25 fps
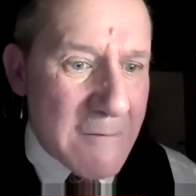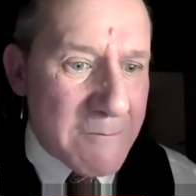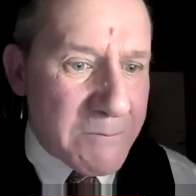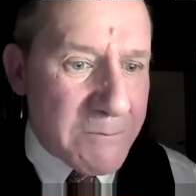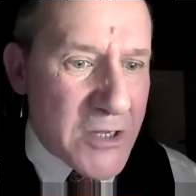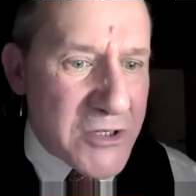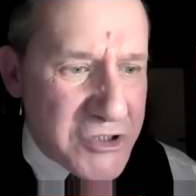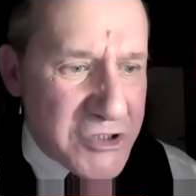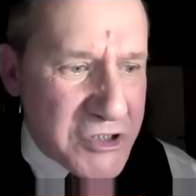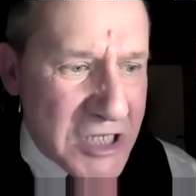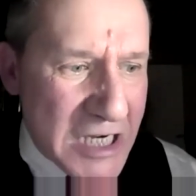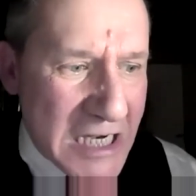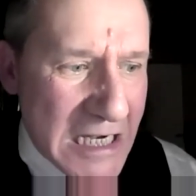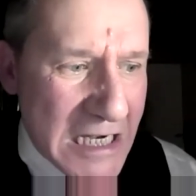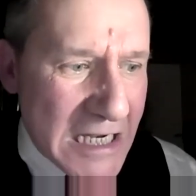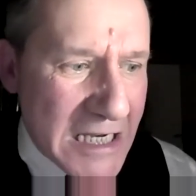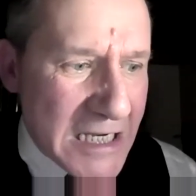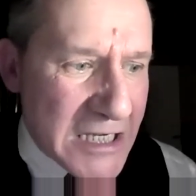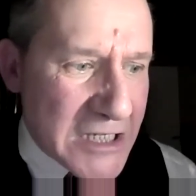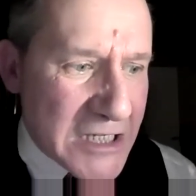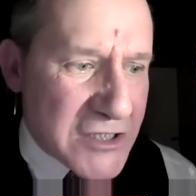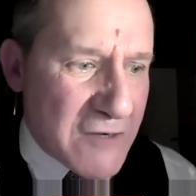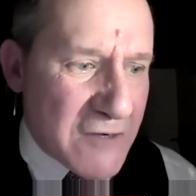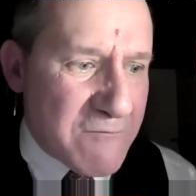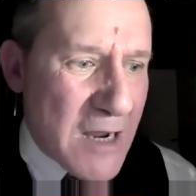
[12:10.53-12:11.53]
The
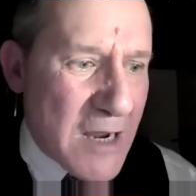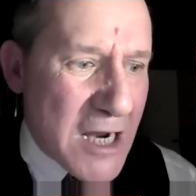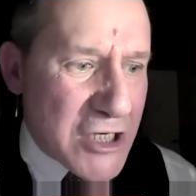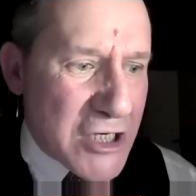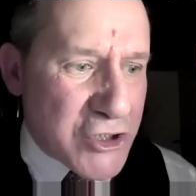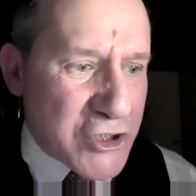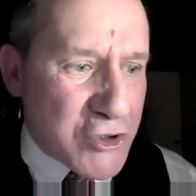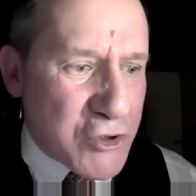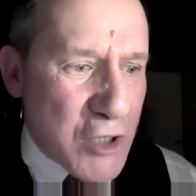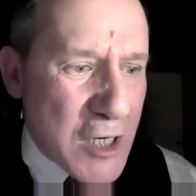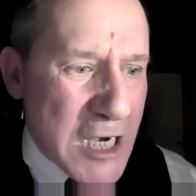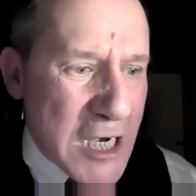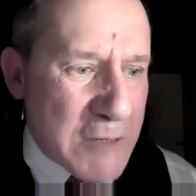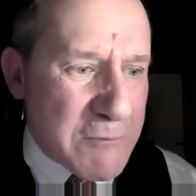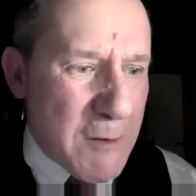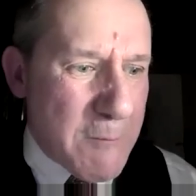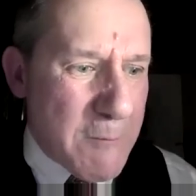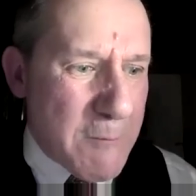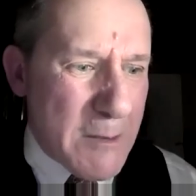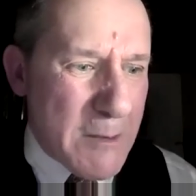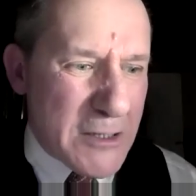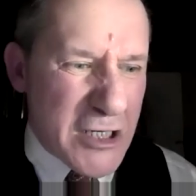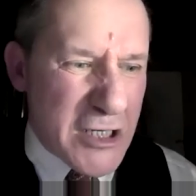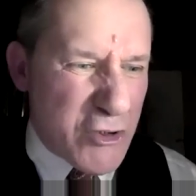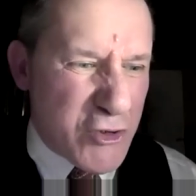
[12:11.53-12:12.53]
dealings of my trade were
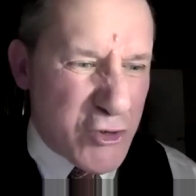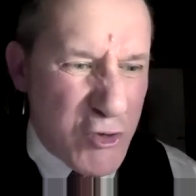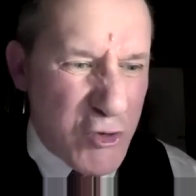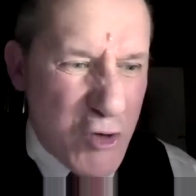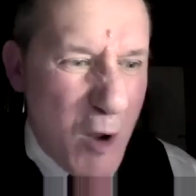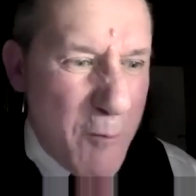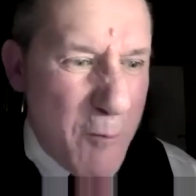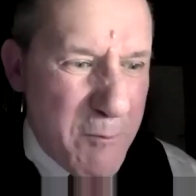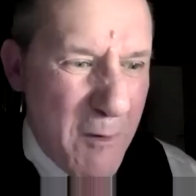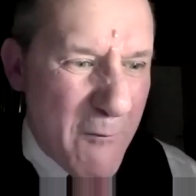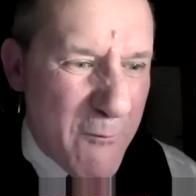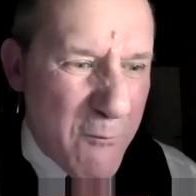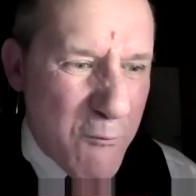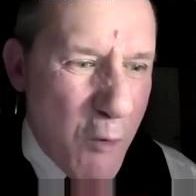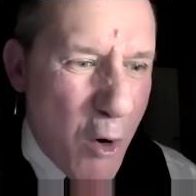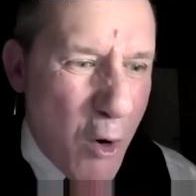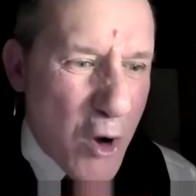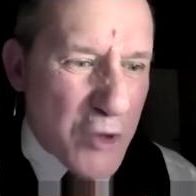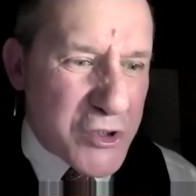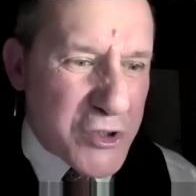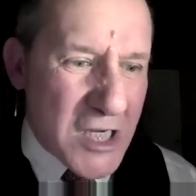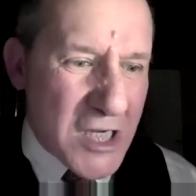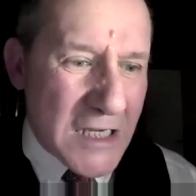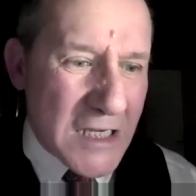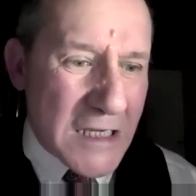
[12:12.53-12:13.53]
but a drop of
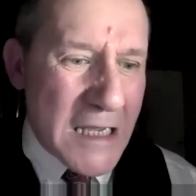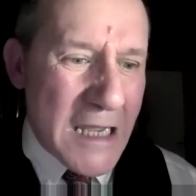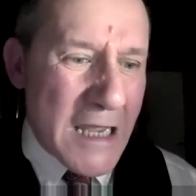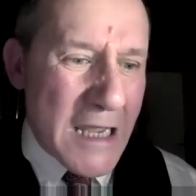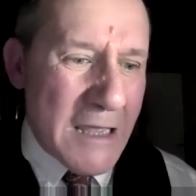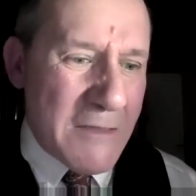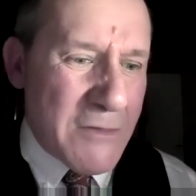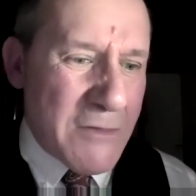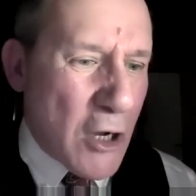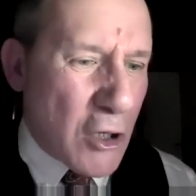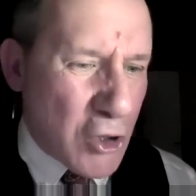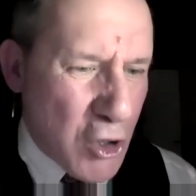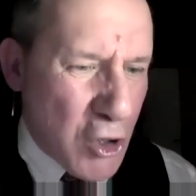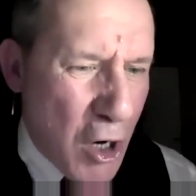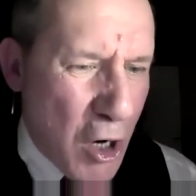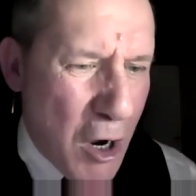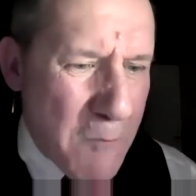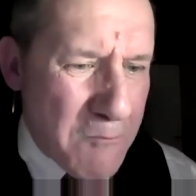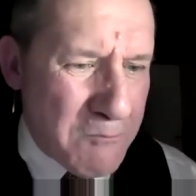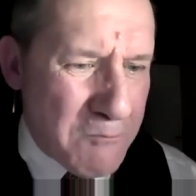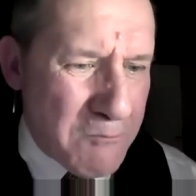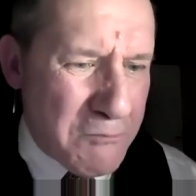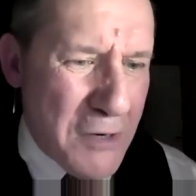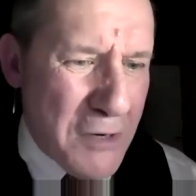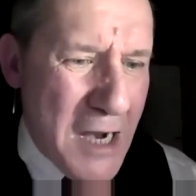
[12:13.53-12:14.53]
water in the
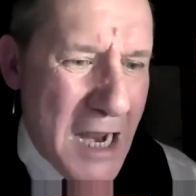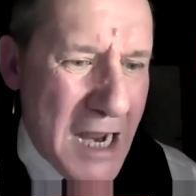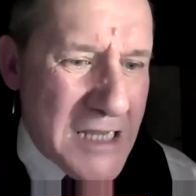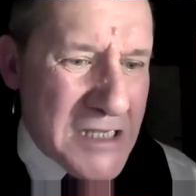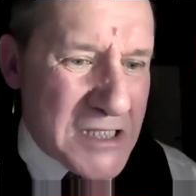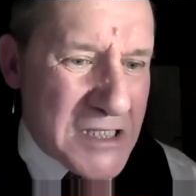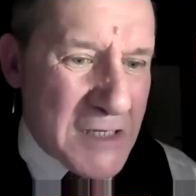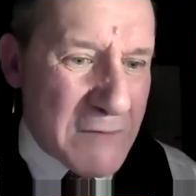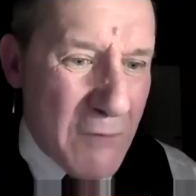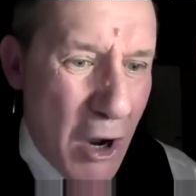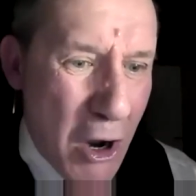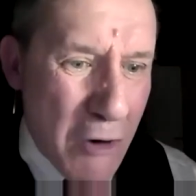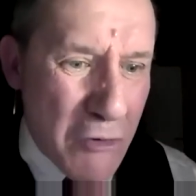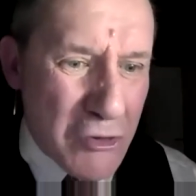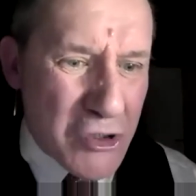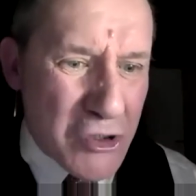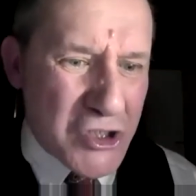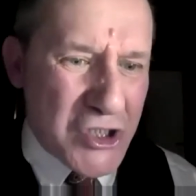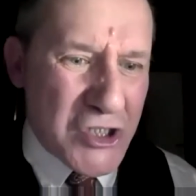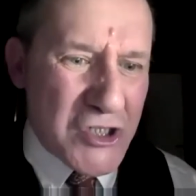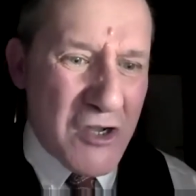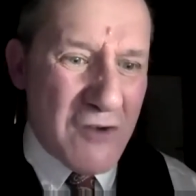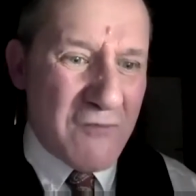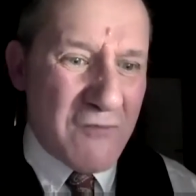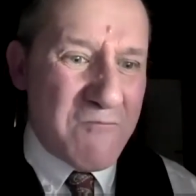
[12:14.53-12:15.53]
comprehensive
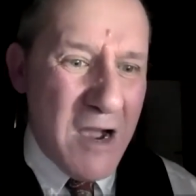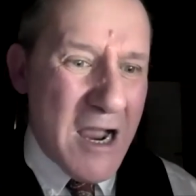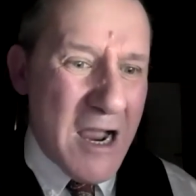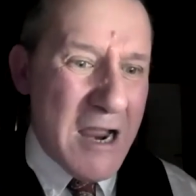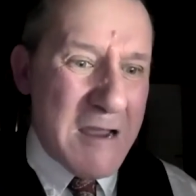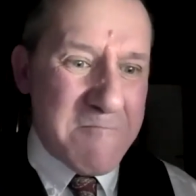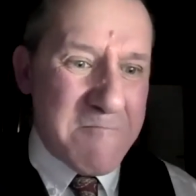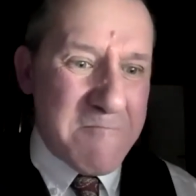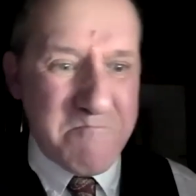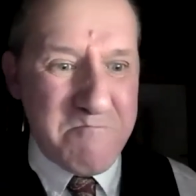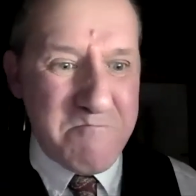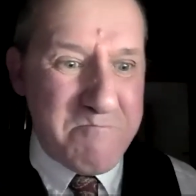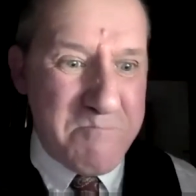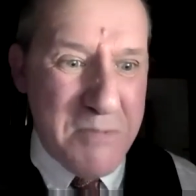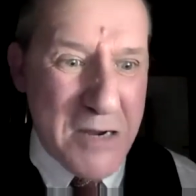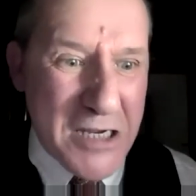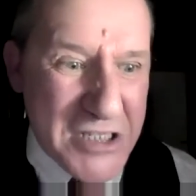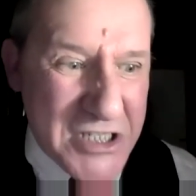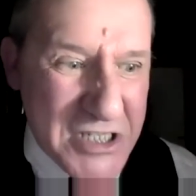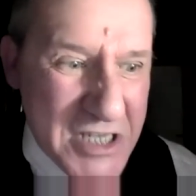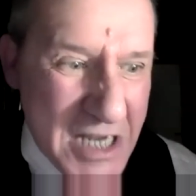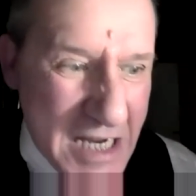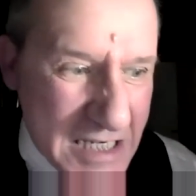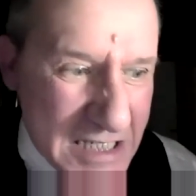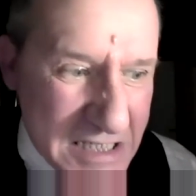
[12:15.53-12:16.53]
ocean of my
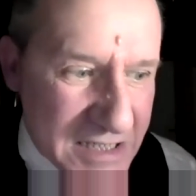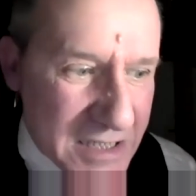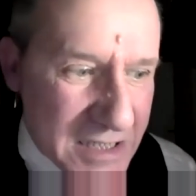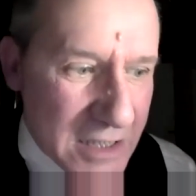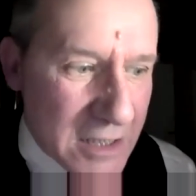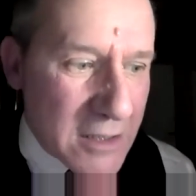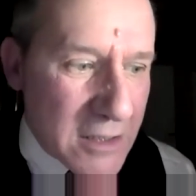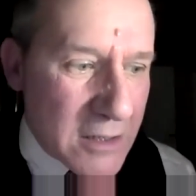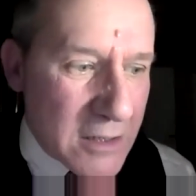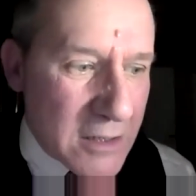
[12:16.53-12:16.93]
business.